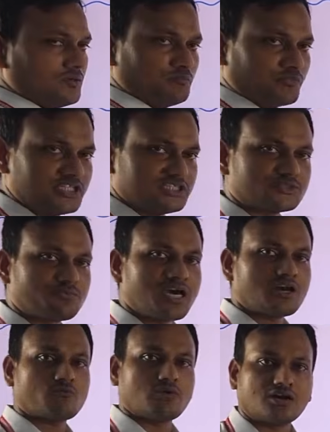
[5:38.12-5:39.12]
principal
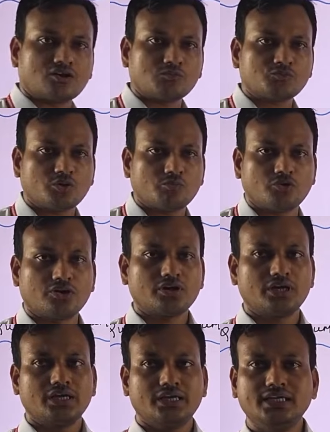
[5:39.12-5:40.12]
quantum number
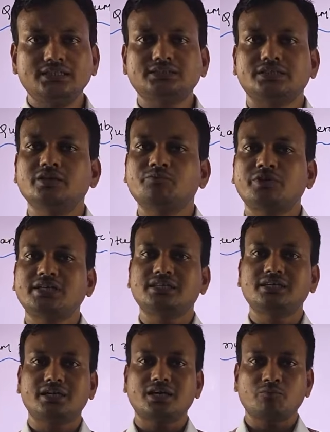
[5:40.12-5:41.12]
is
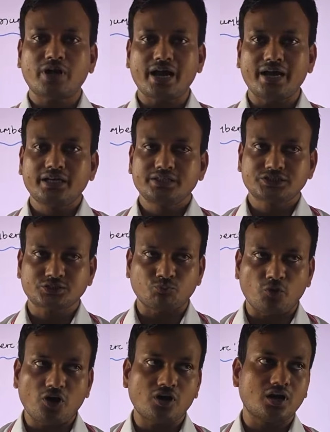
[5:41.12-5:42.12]
represented by
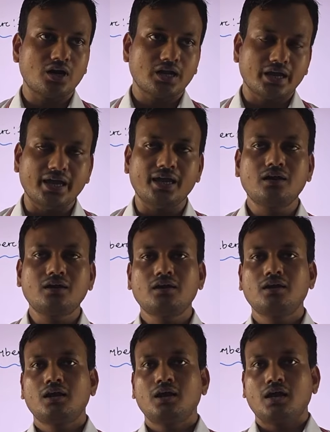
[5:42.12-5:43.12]
small n,
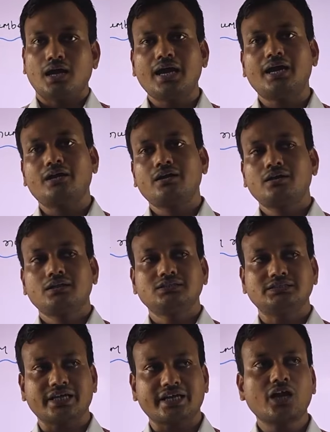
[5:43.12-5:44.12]
and
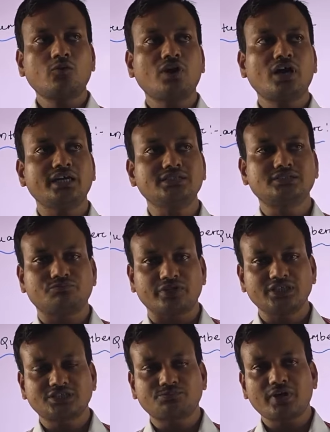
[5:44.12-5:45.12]
second one is
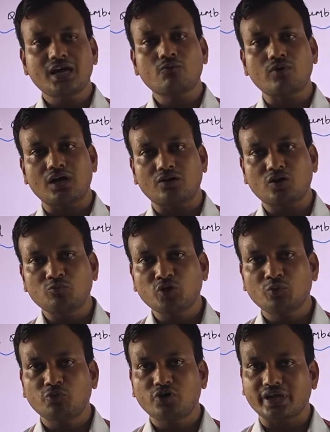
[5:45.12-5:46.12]
principal quantum
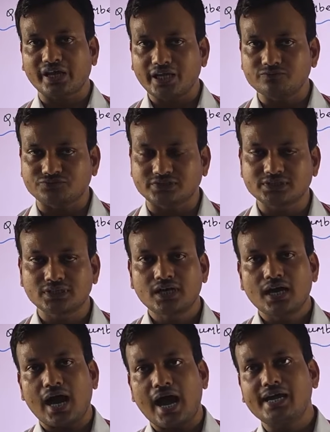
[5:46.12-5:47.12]
number gives
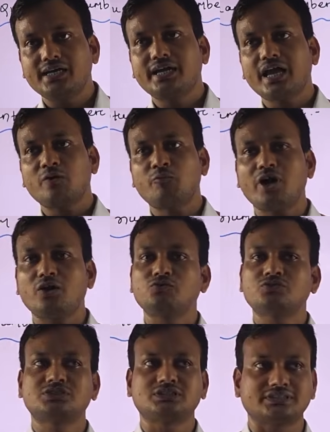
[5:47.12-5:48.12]
idea about
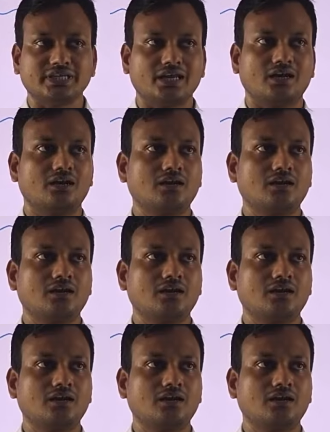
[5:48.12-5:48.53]
cell.